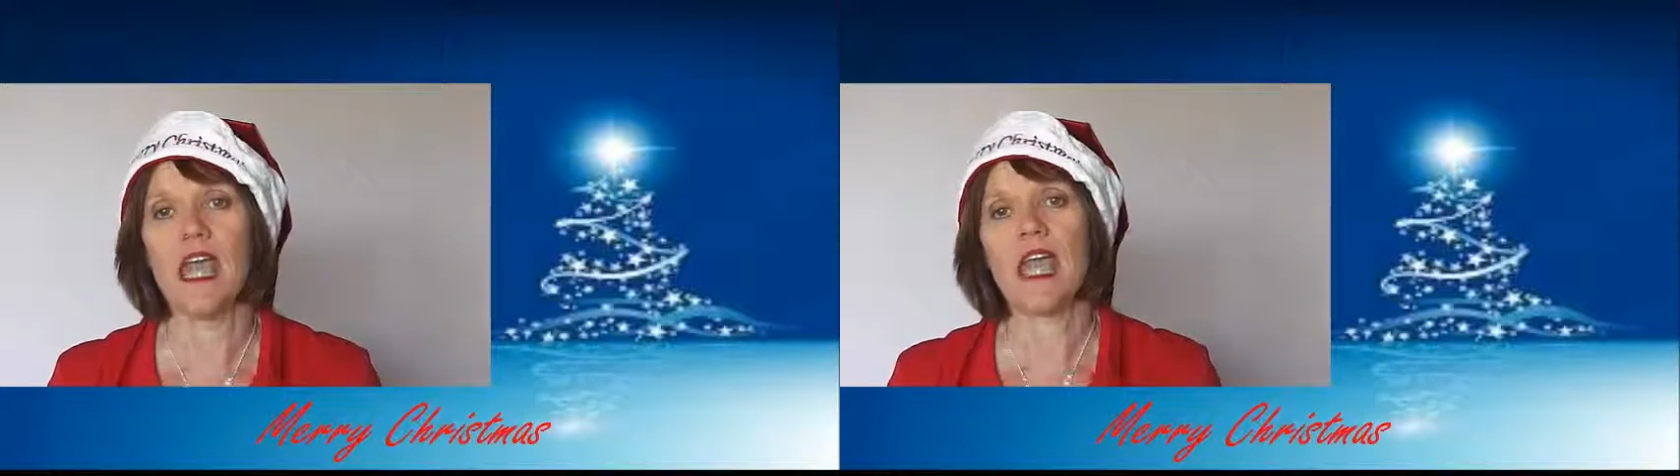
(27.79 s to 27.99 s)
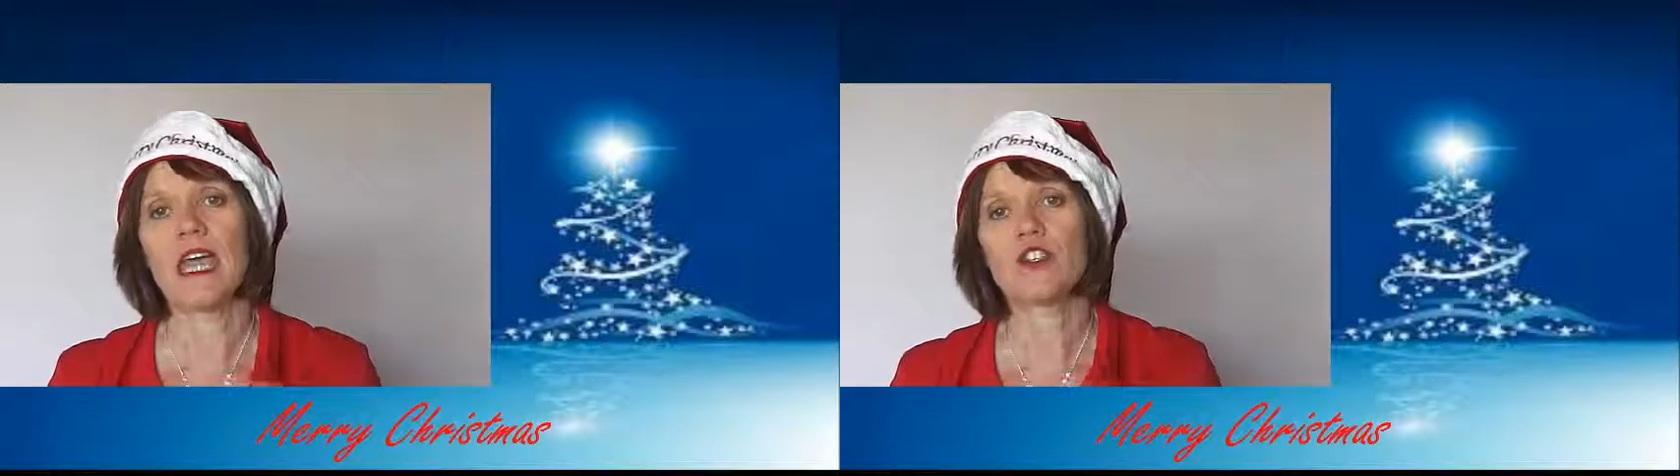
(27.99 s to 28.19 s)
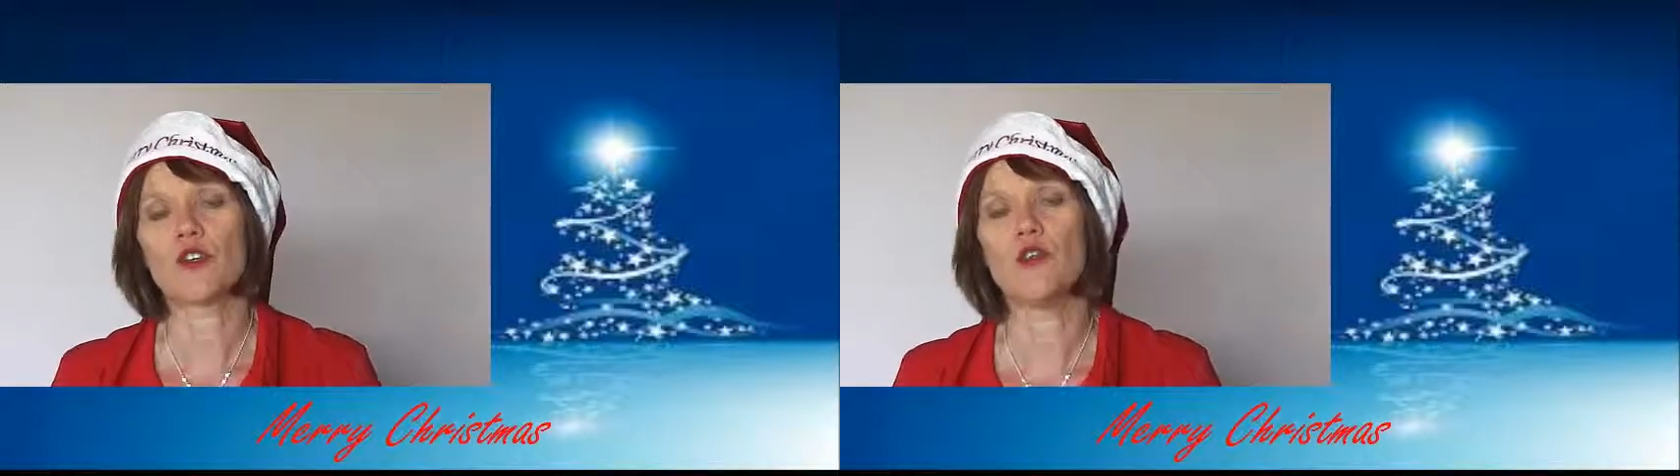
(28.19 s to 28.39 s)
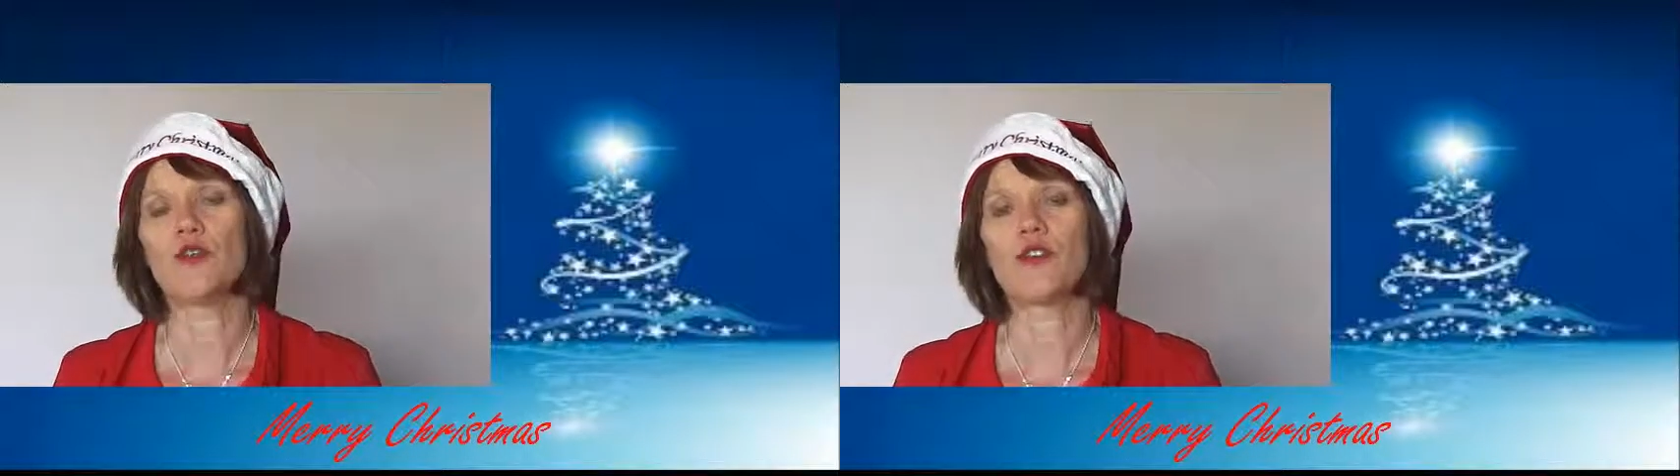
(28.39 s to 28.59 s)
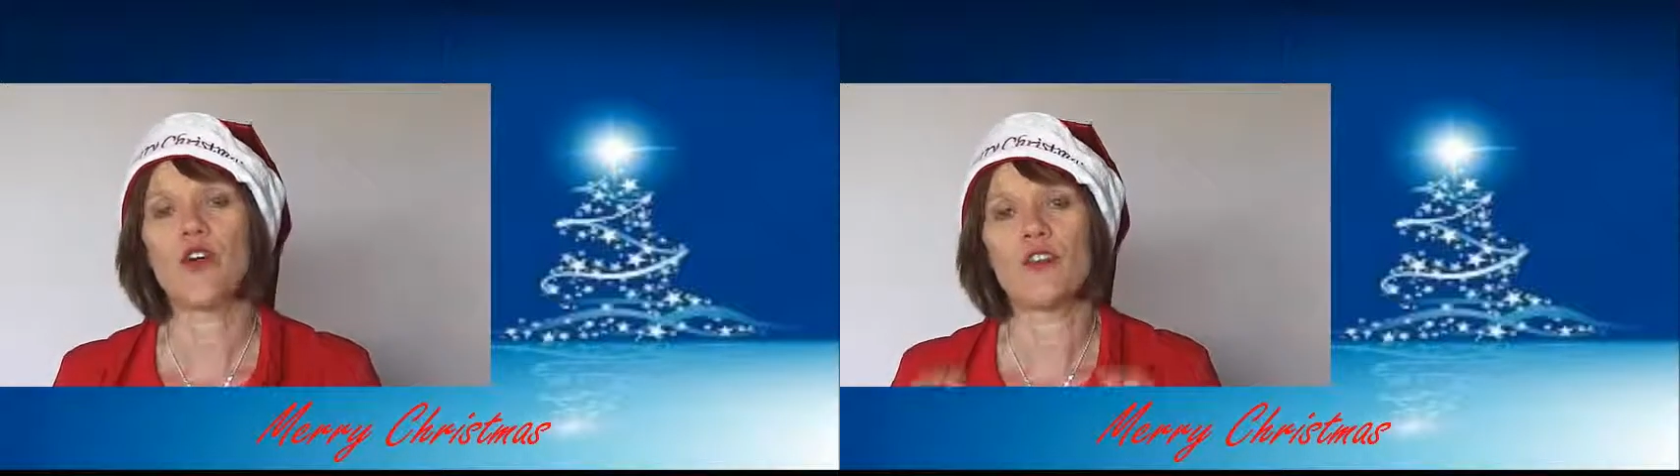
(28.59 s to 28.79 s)
it's
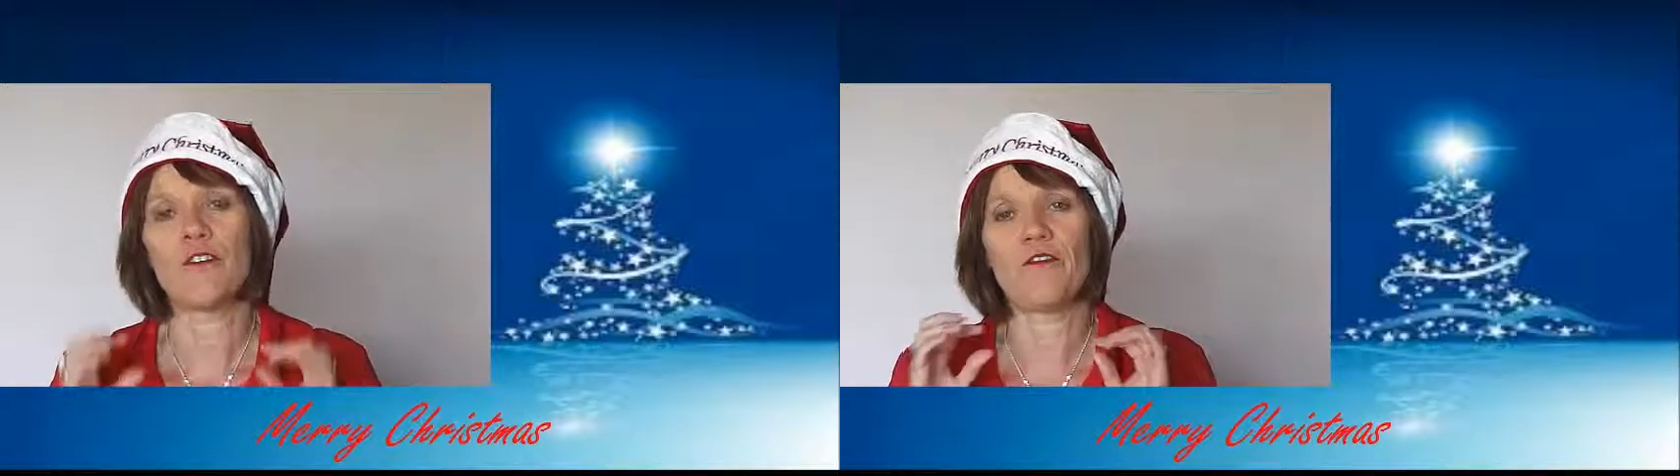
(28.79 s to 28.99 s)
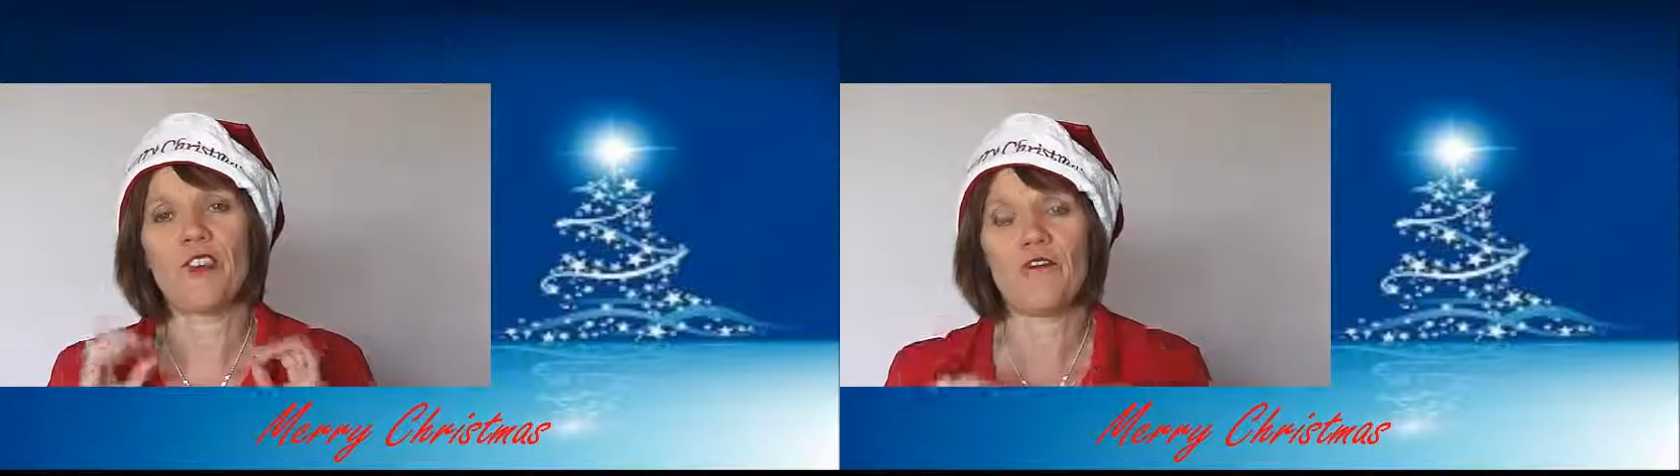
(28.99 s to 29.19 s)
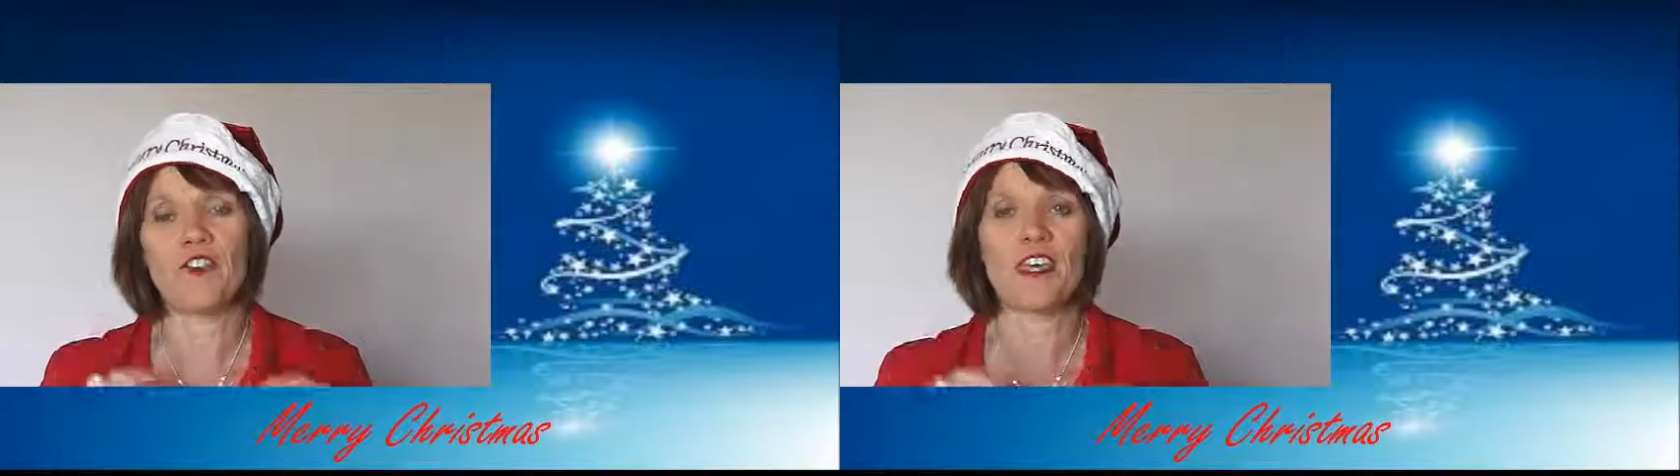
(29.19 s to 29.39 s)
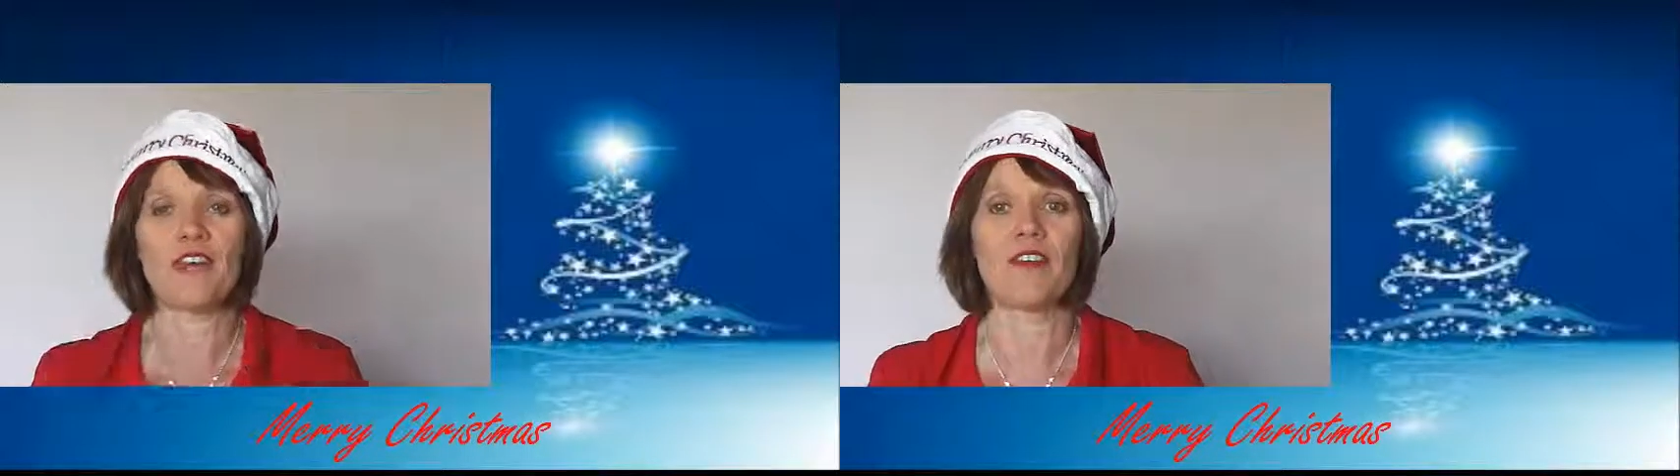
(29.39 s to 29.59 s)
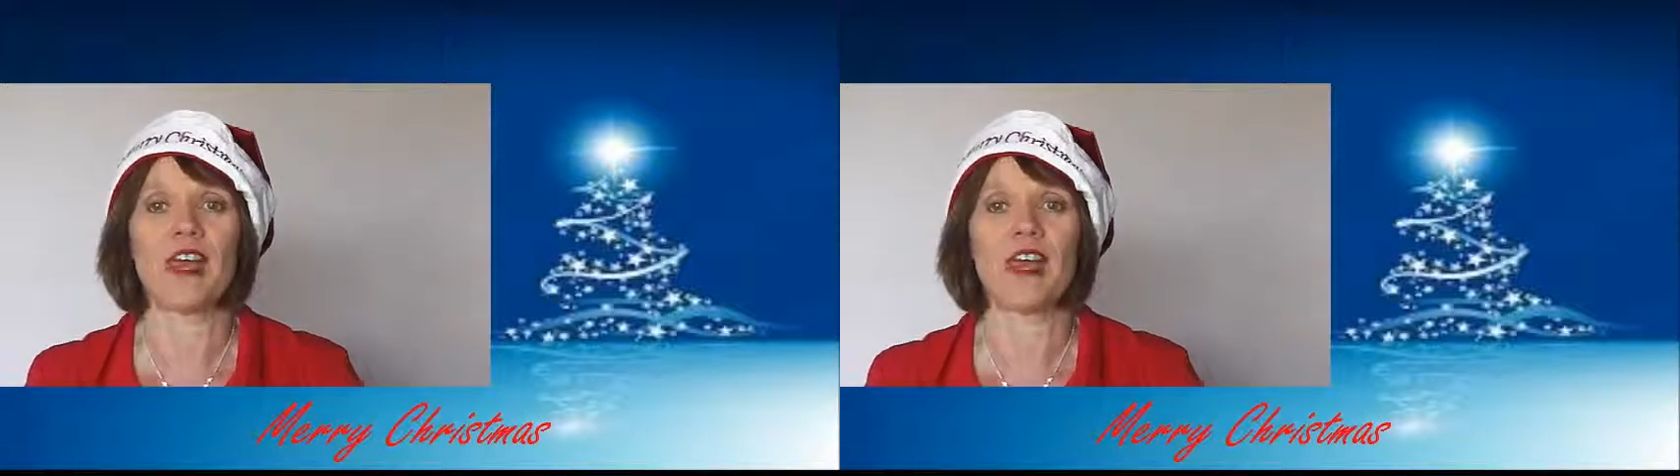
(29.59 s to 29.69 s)
also the 50th